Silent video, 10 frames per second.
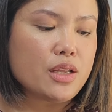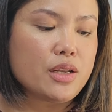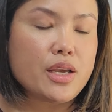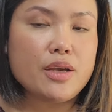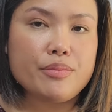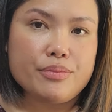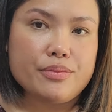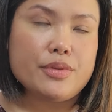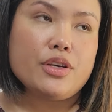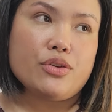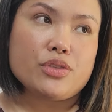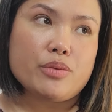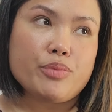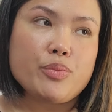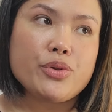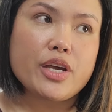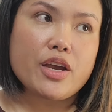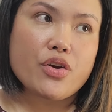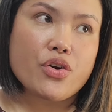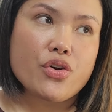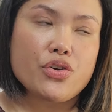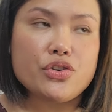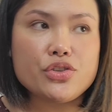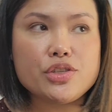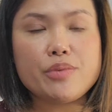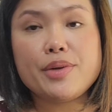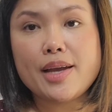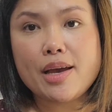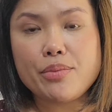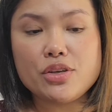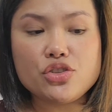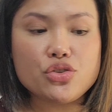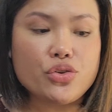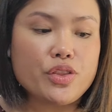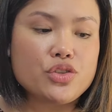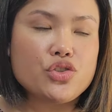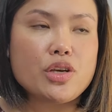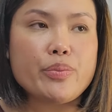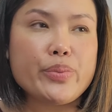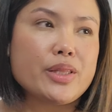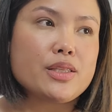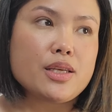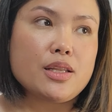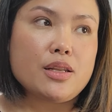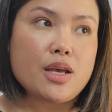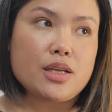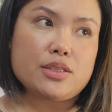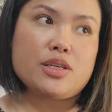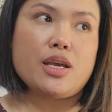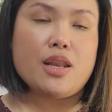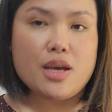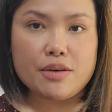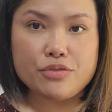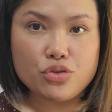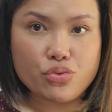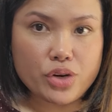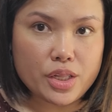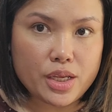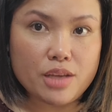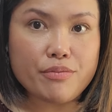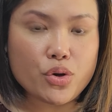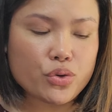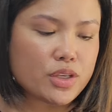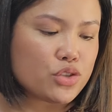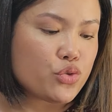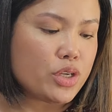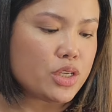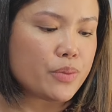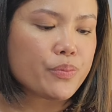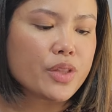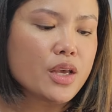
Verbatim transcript: They, you know, some people get hurt, there's some damage on the ship, but not enough to really invoke the treaty.